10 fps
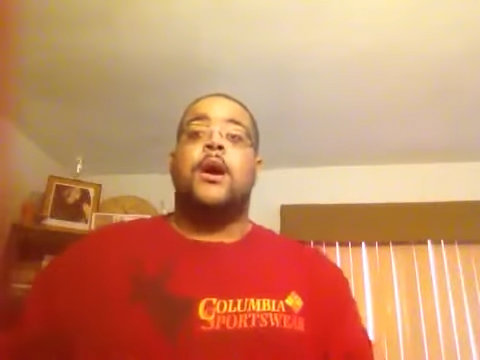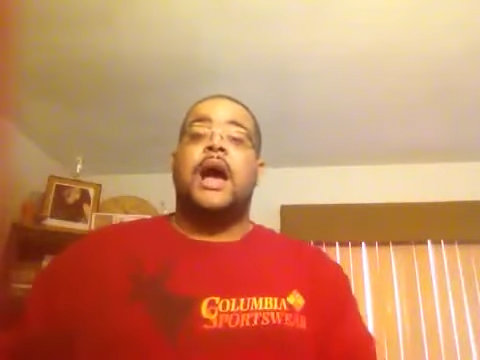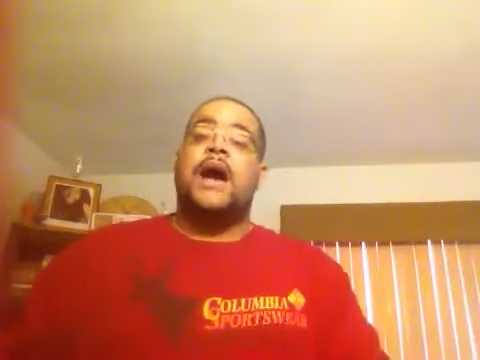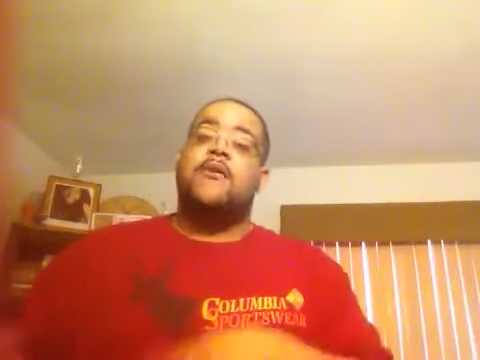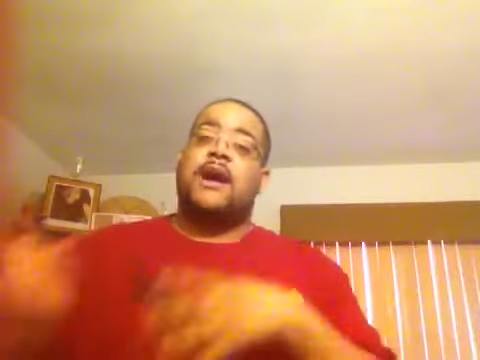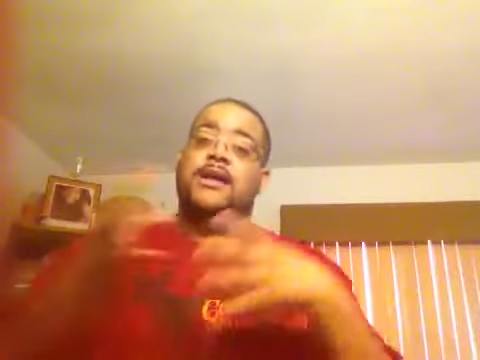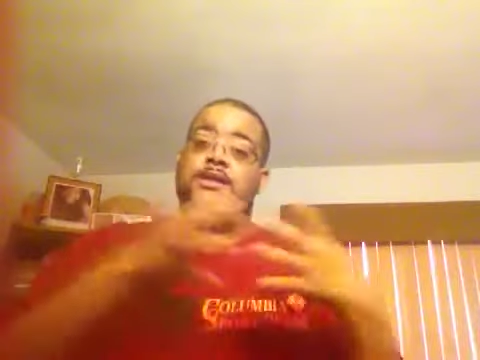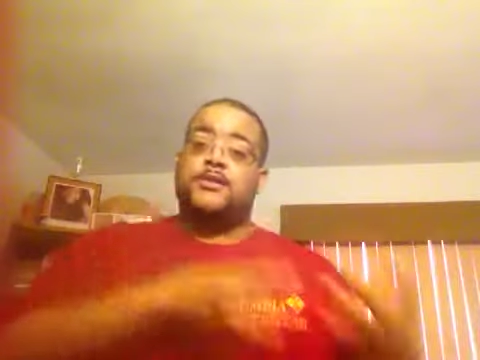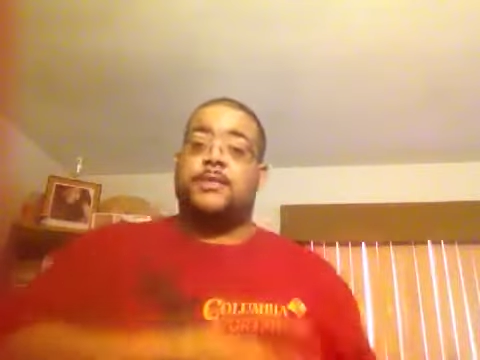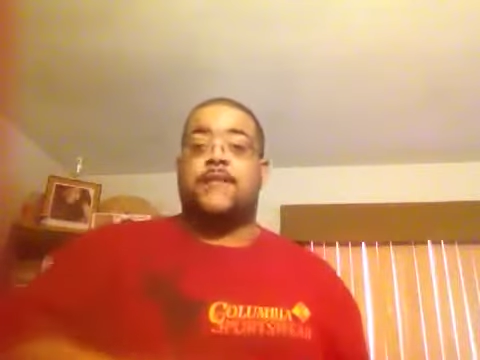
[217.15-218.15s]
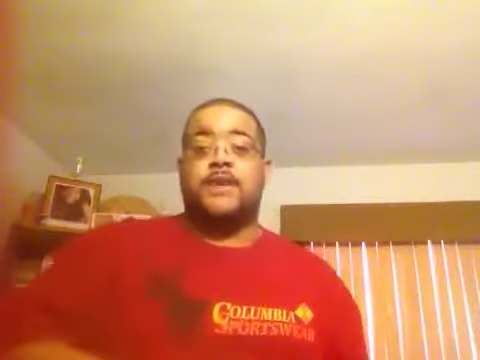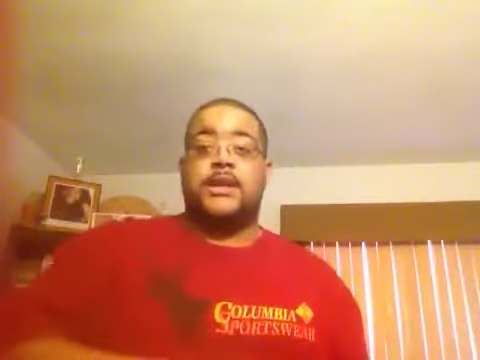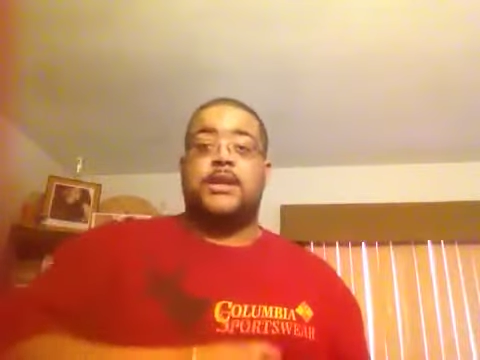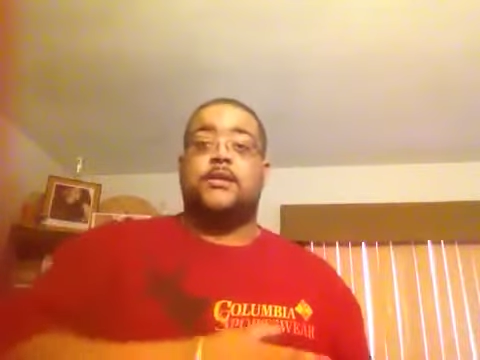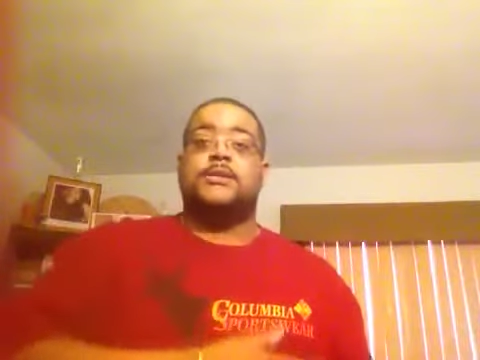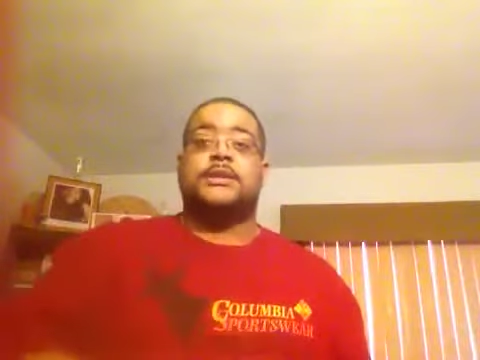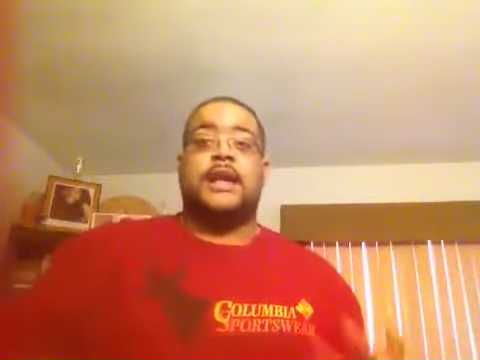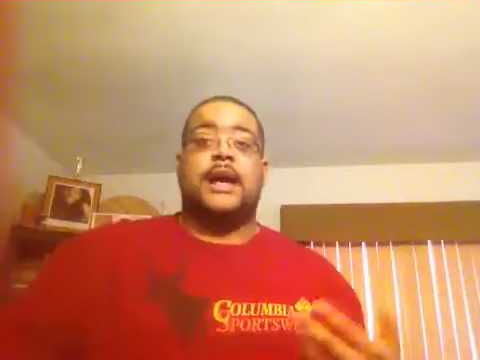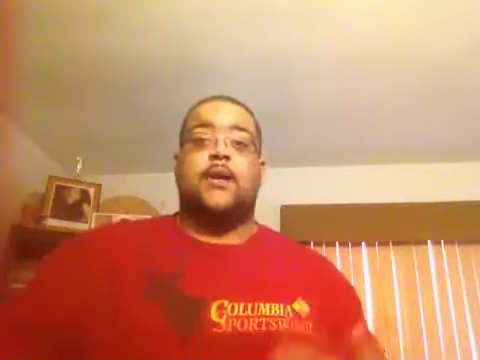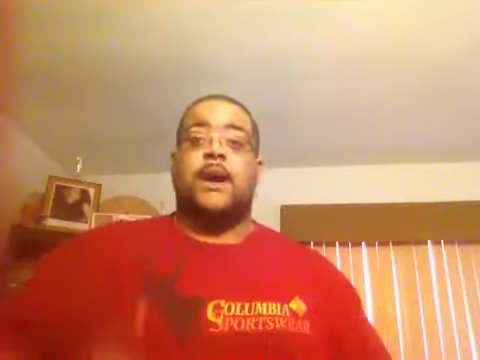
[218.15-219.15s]
how I do my videos and
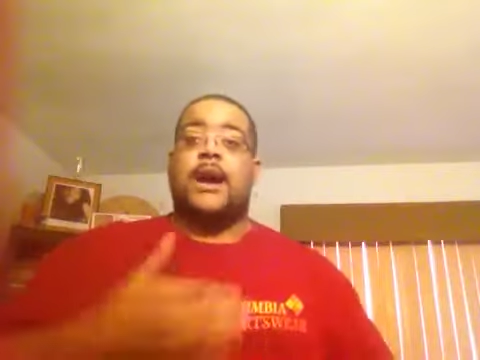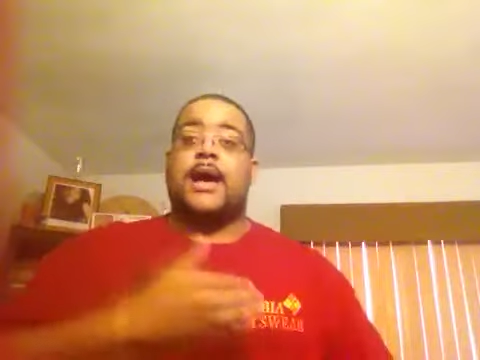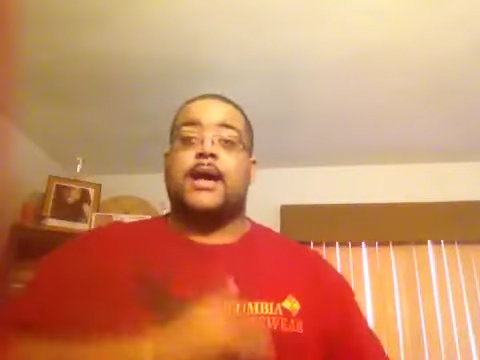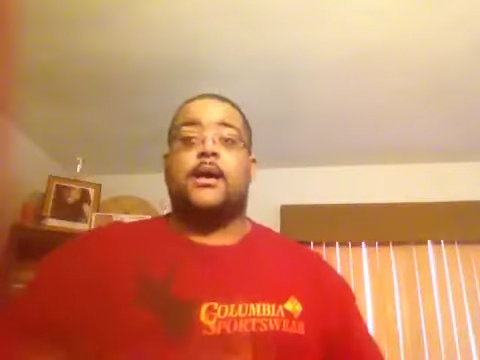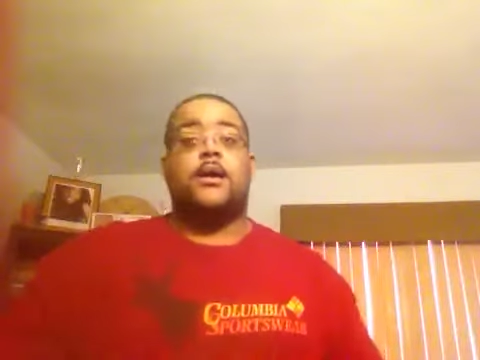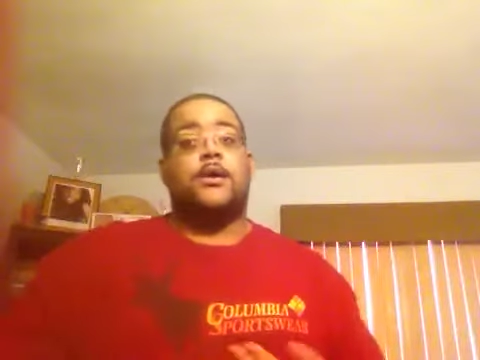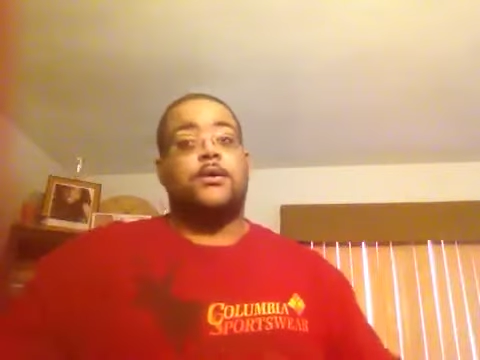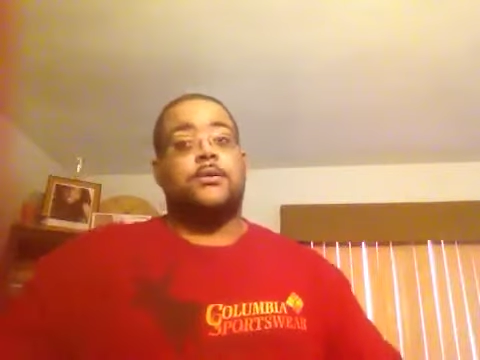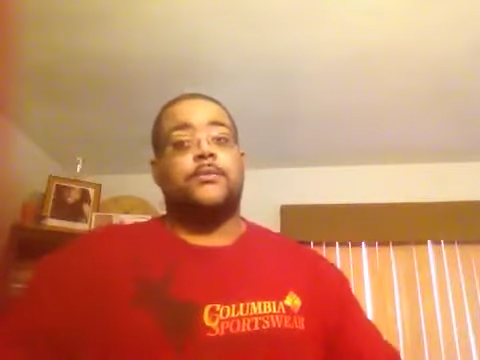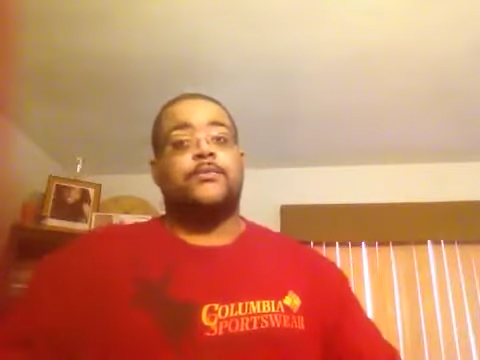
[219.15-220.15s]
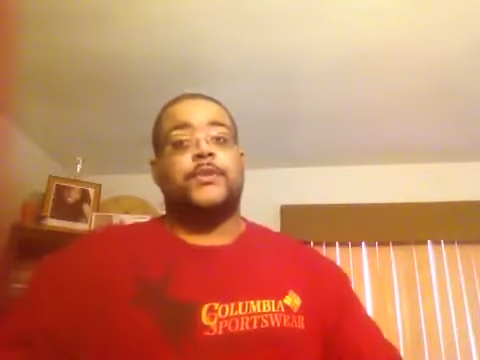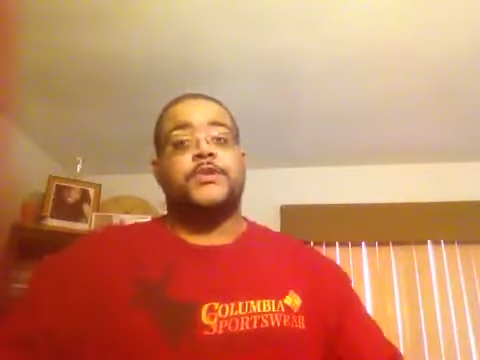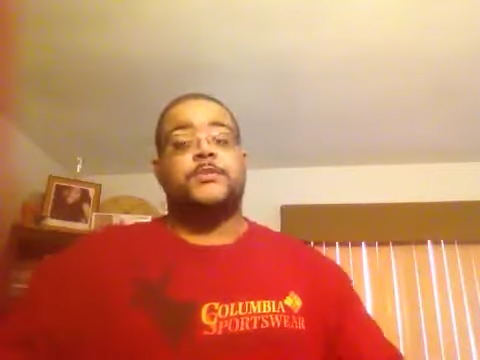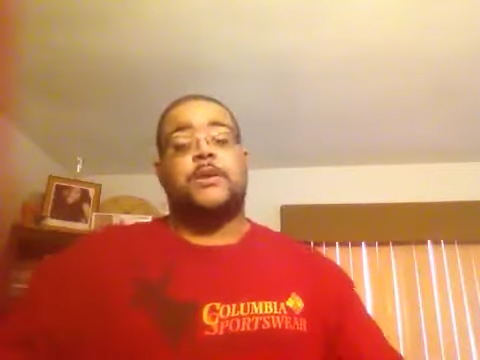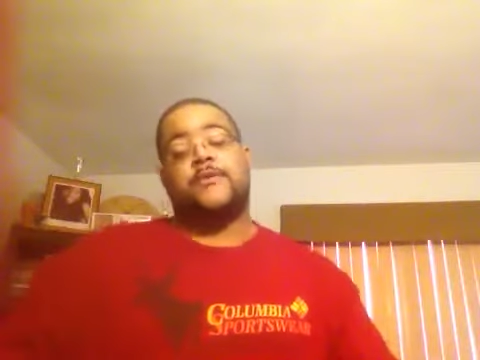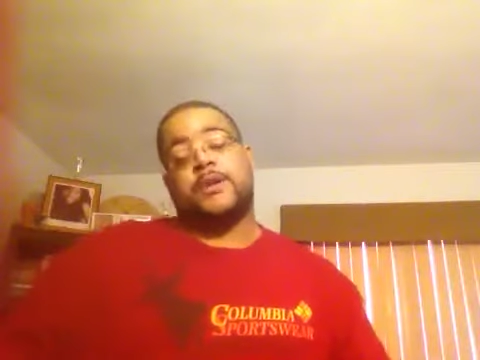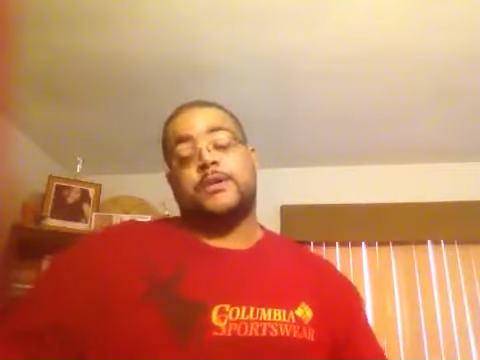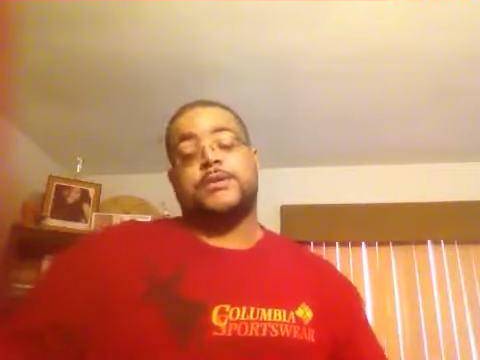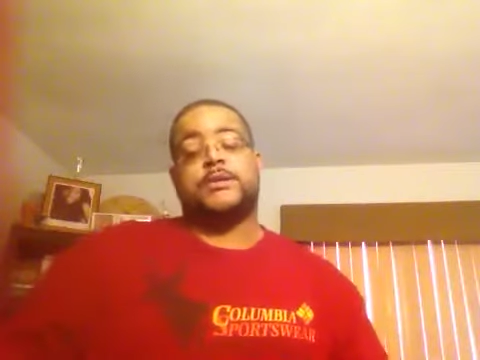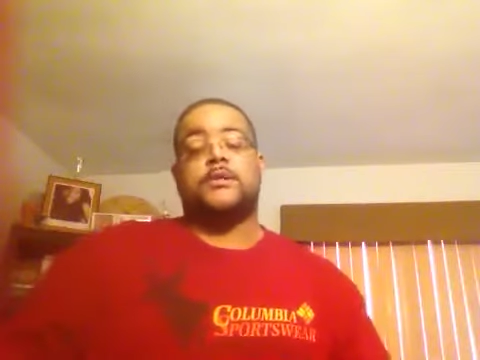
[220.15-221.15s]
how I do my
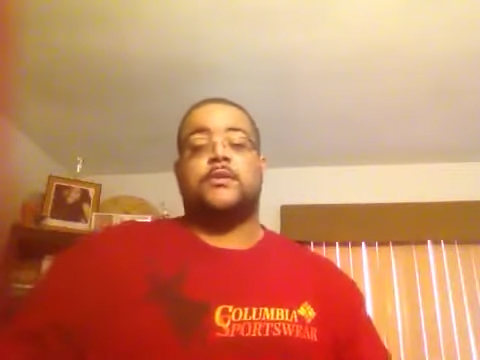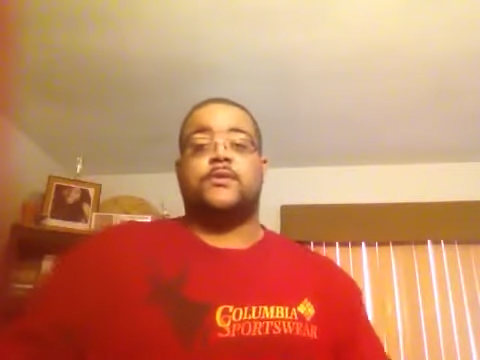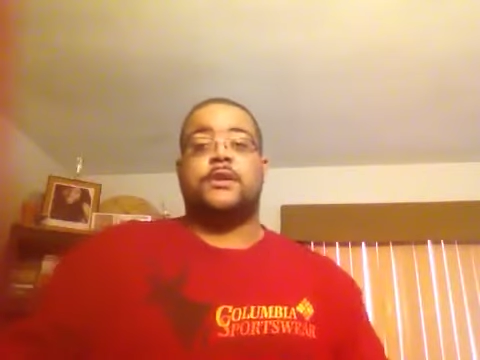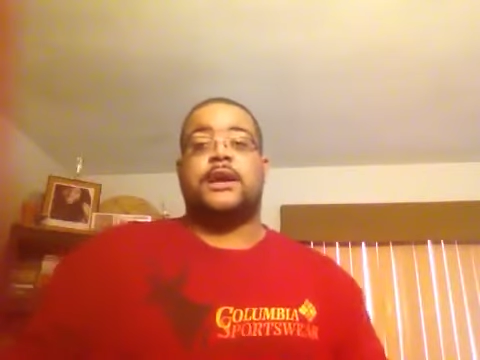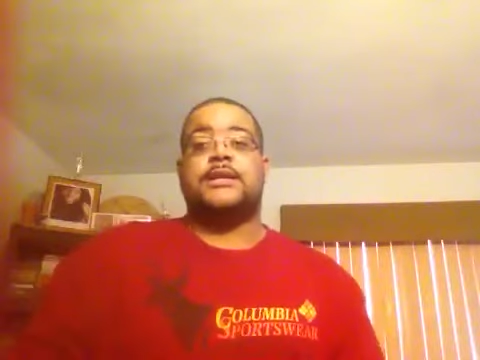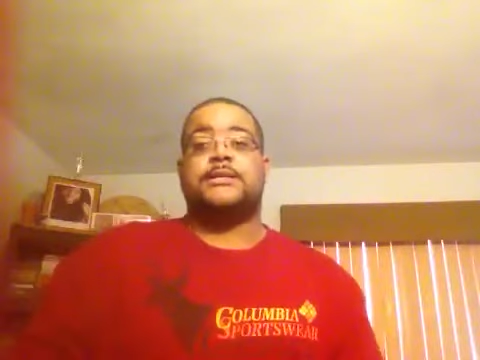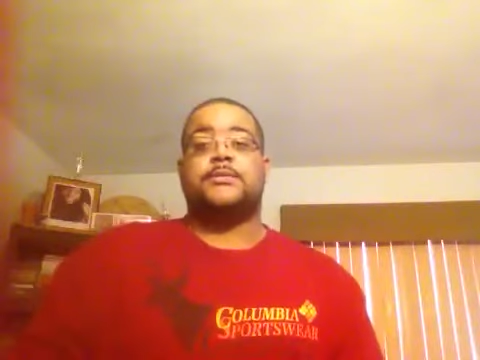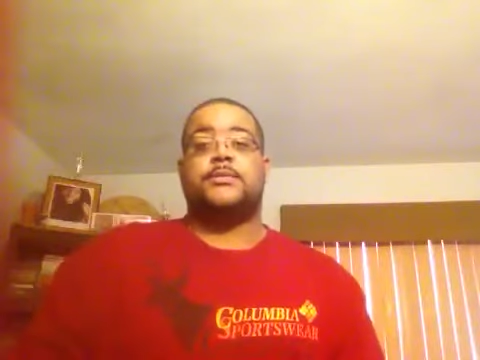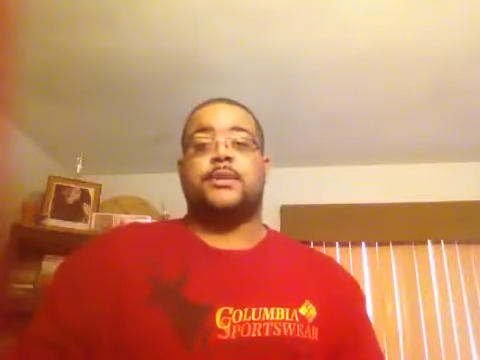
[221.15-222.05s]
reviews. So hopefully you guys